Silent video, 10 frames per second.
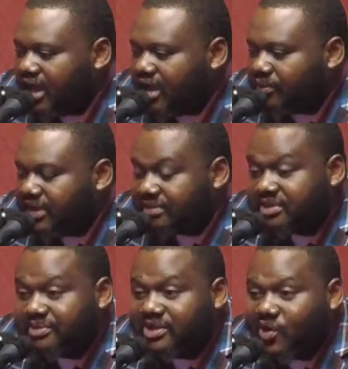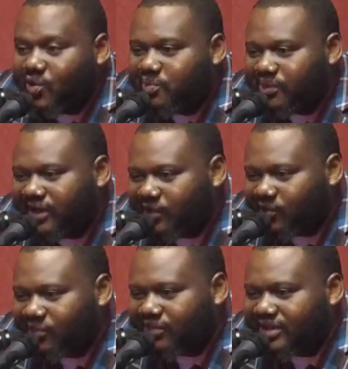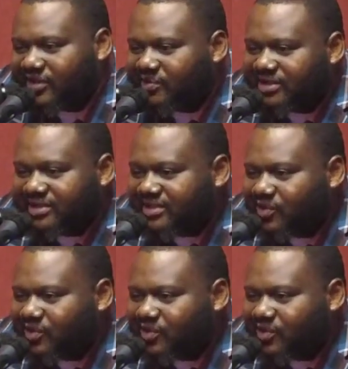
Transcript: we have something called Uber Health, where